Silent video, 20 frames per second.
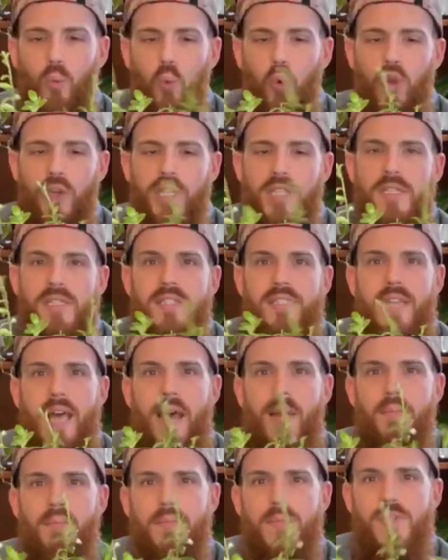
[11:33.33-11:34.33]
woody
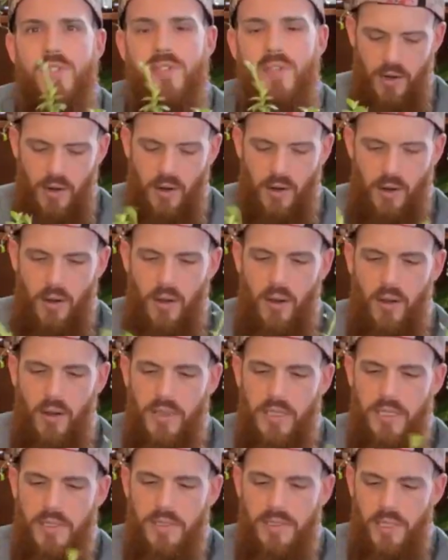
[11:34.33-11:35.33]
stems and
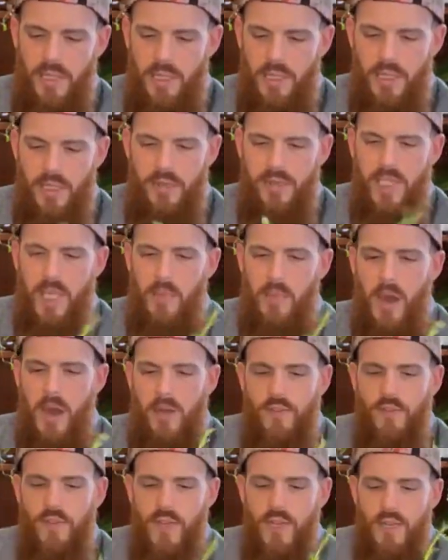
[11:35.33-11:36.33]
all these leaves come
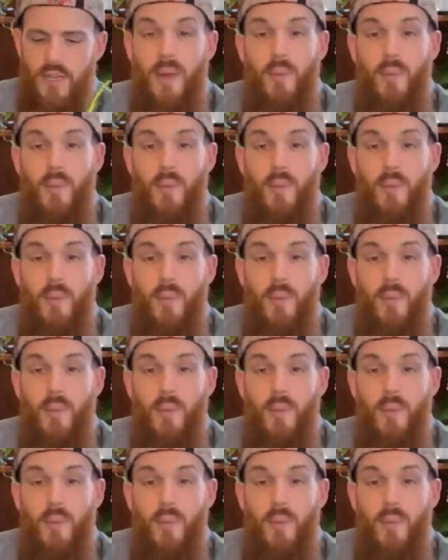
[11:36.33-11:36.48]
off of it.